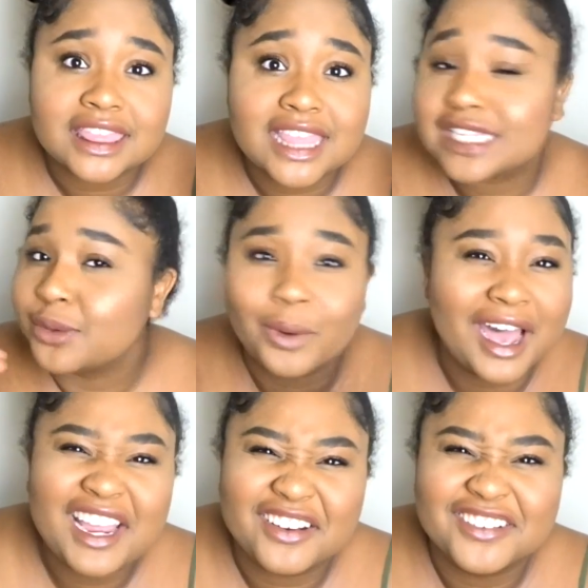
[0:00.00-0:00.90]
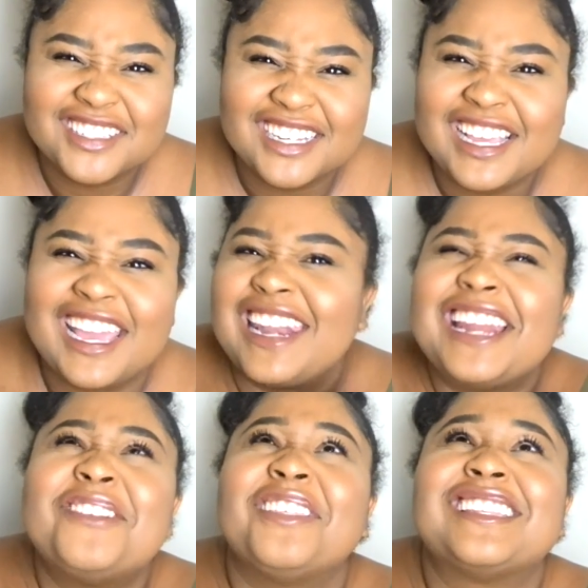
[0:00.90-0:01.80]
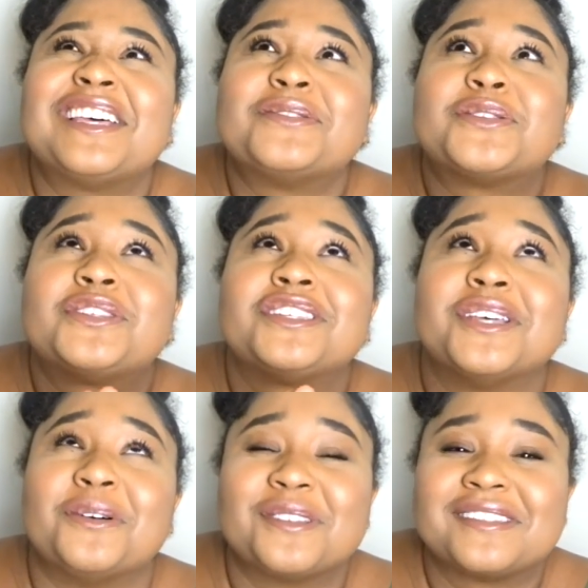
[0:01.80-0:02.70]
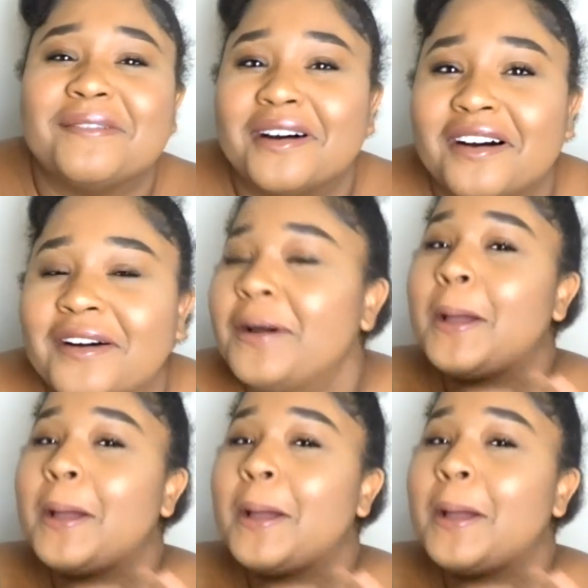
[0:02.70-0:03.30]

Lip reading: That's wild. And I know that sounds so small,